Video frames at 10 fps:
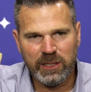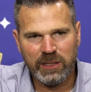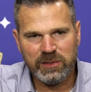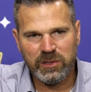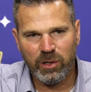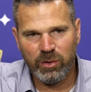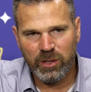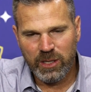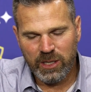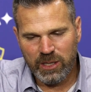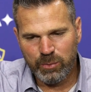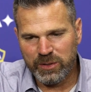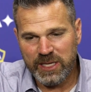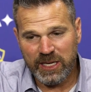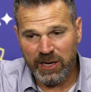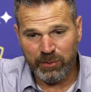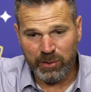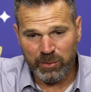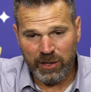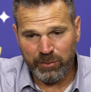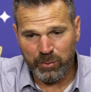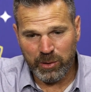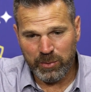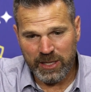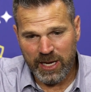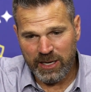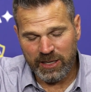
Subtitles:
And so we take every win we can.